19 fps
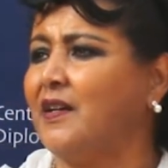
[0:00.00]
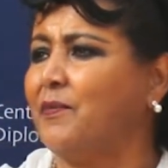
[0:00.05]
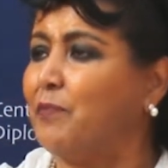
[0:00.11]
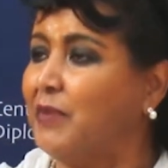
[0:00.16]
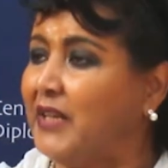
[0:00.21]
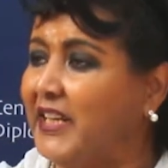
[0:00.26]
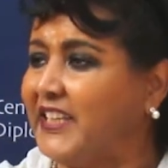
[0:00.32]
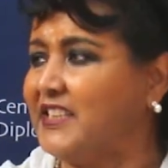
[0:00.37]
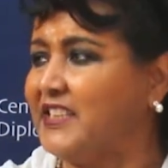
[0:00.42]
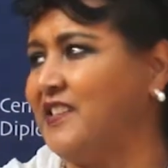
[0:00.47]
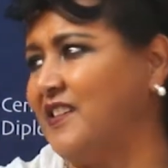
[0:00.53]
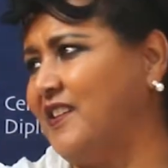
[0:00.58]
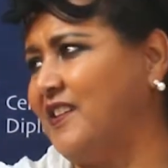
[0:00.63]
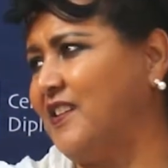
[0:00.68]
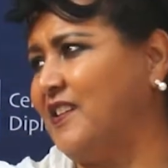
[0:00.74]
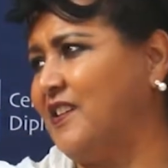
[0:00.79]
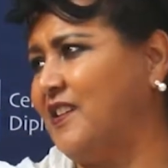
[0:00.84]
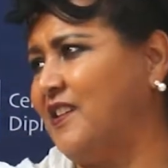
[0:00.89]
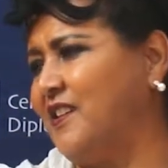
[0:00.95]

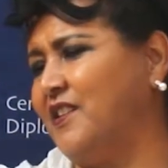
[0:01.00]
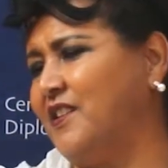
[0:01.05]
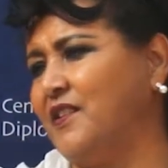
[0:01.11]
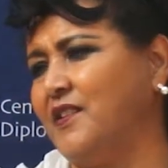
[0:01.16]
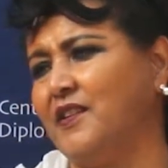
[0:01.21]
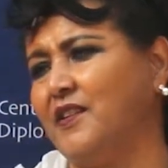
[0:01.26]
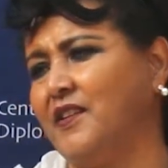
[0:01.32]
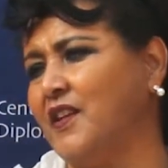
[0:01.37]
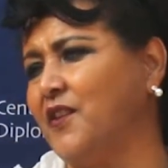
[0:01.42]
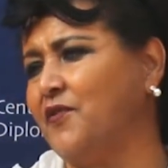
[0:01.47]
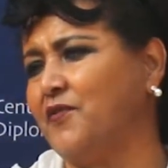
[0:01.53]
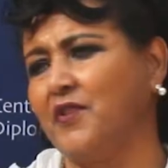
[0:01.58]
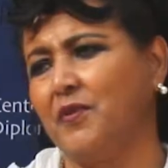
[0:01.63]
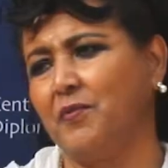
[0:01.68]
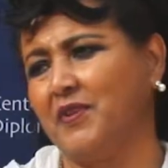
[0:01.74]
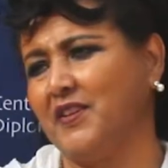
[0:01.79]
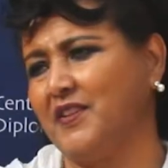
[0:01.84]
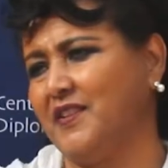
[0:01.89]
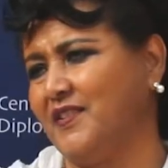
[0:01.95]
blessing in
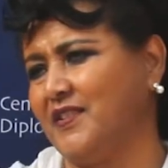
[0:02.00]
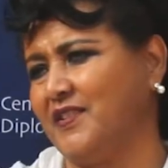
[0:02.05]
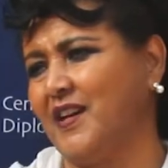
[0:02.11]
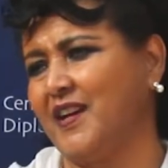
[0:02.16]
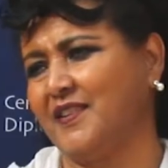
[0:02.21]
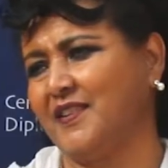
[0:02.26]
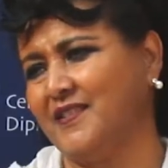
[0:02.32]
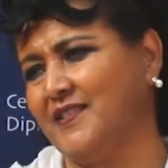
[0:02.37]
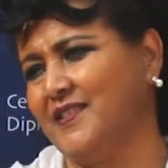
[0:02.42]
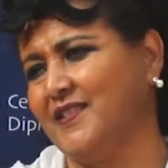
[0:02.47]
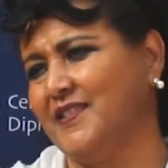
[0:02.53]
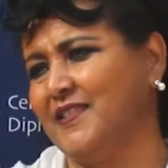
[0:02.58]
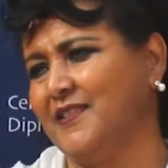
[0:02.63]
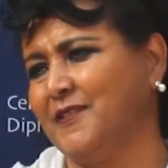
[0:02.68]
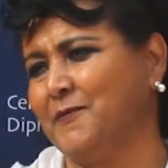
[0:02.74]
everybody's heart.